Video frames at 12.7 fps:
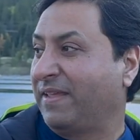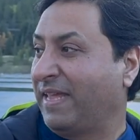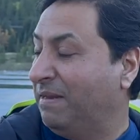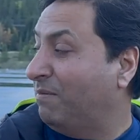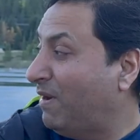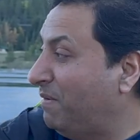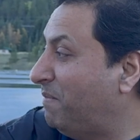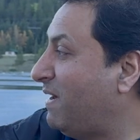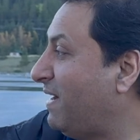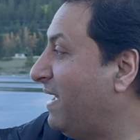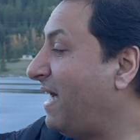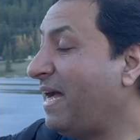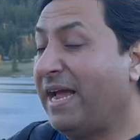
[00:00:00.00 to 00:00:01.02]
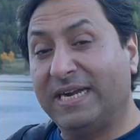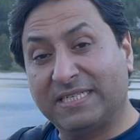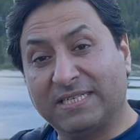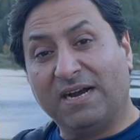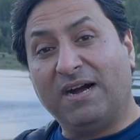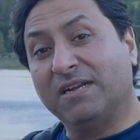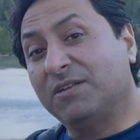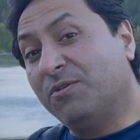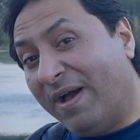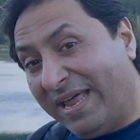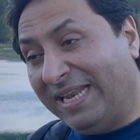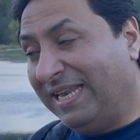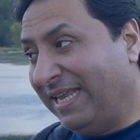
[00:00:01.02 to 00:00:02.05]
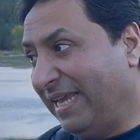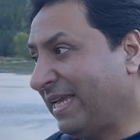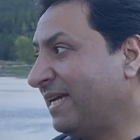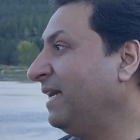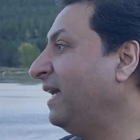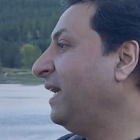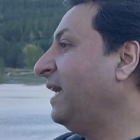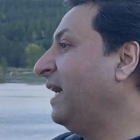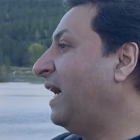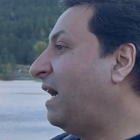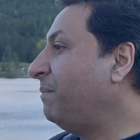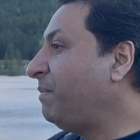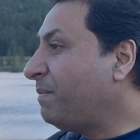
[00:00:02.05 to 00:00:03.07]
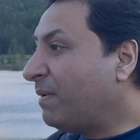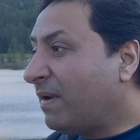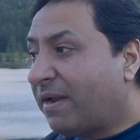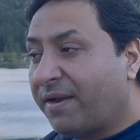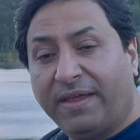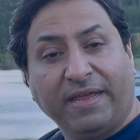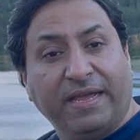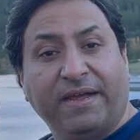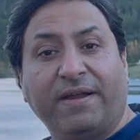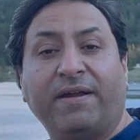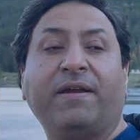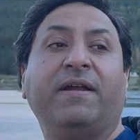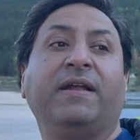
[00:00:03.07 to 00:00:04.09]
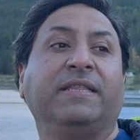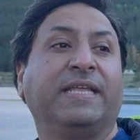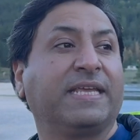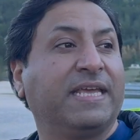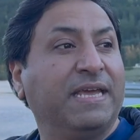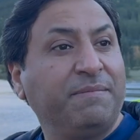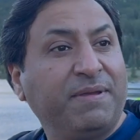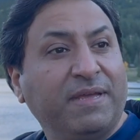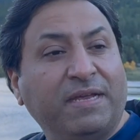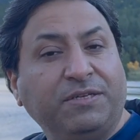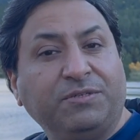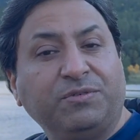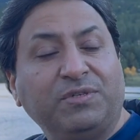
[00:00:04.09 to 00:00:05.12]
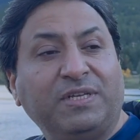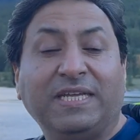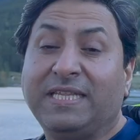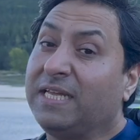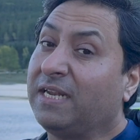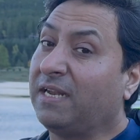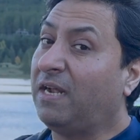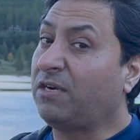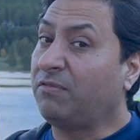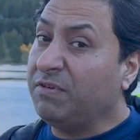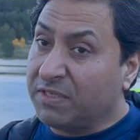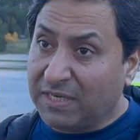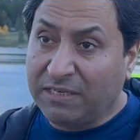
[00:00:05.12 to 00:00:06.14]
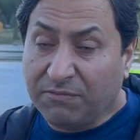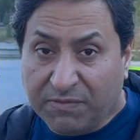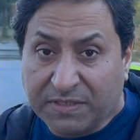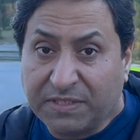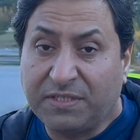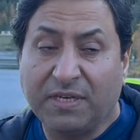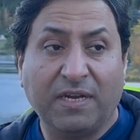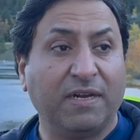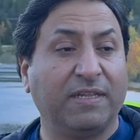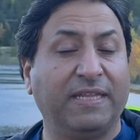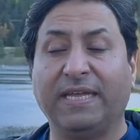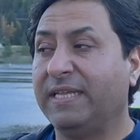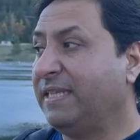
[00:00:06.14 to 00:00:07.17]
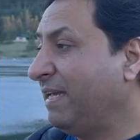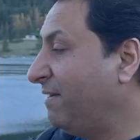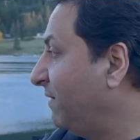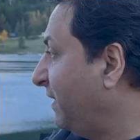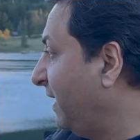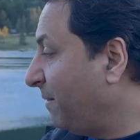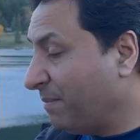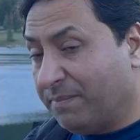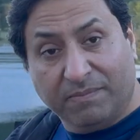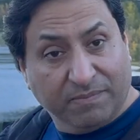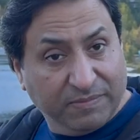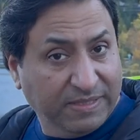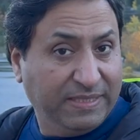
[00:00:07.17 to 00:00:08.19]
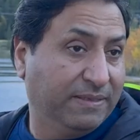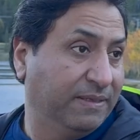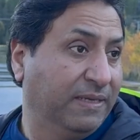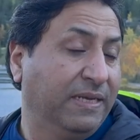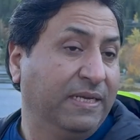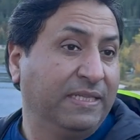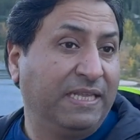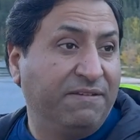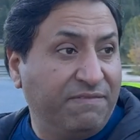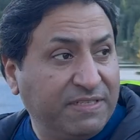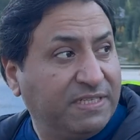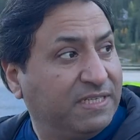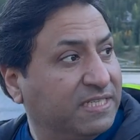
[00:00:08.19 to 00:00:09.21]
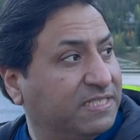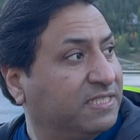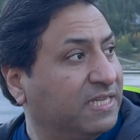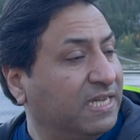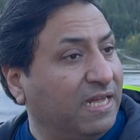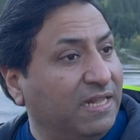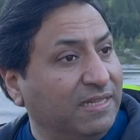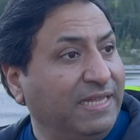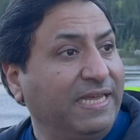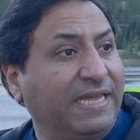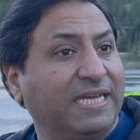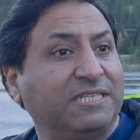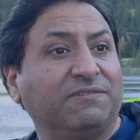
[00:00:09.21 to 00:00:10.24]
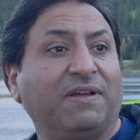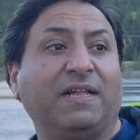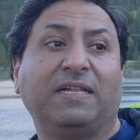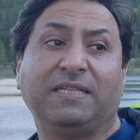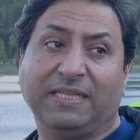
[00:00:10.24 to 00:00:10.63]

In Alberta, it's called Quarry Lake. People are here. They came here. Usually, there are a lot of international visitors. They visit this lake as well.